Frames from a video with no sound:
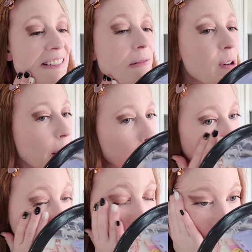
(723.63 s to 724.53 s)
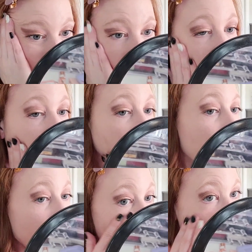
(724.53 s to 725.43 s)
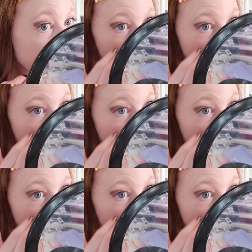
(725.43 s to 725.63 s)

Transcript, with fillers: And probably will like follow up with a bit